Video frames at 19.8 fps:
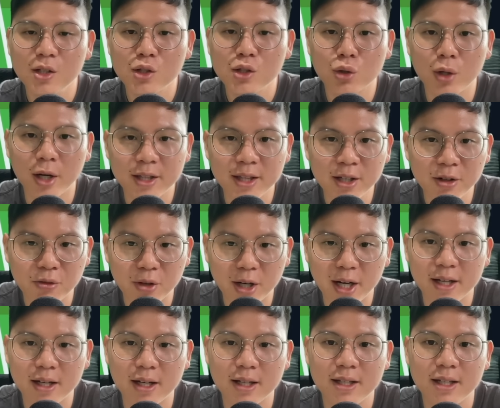So I think
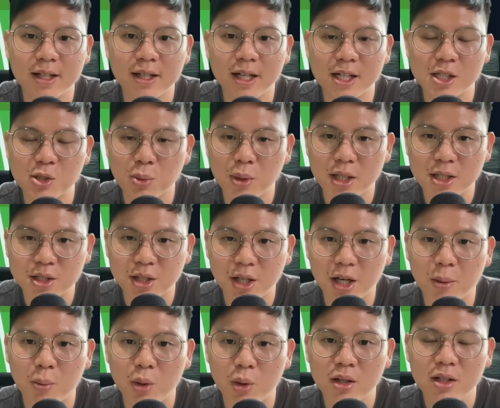Raya here, as well as
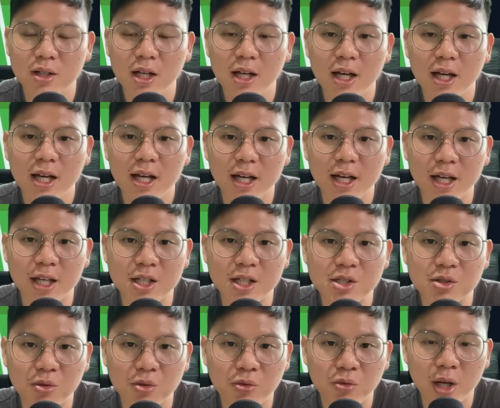Gabriel,
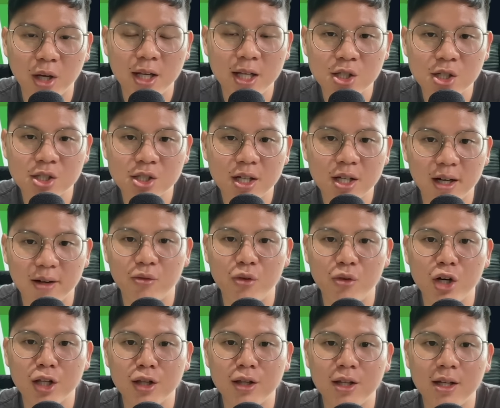is really just
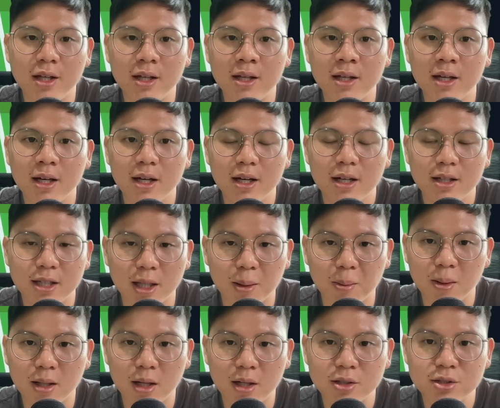covering the
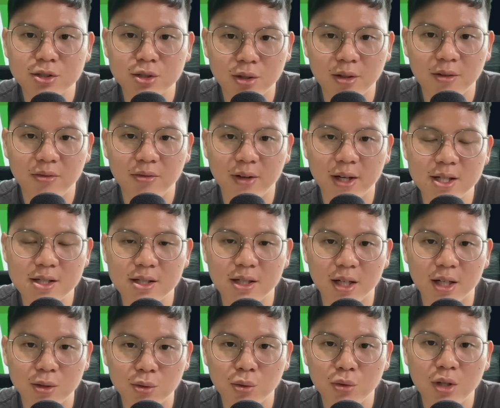double Arsenal defense,
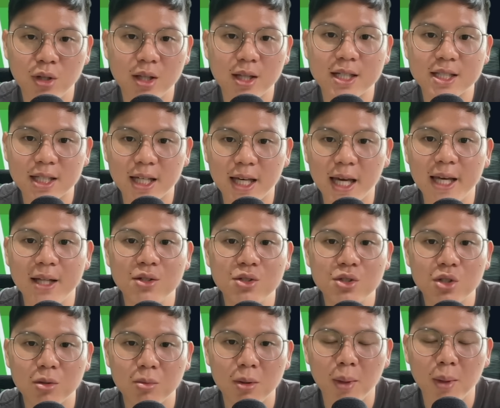and I do think there's gains
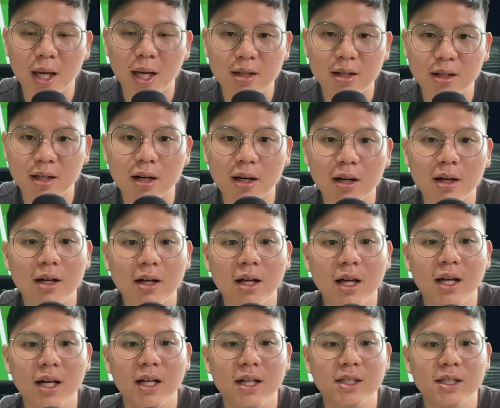to be made here.
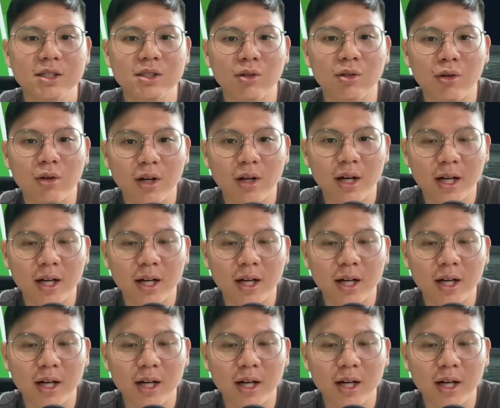So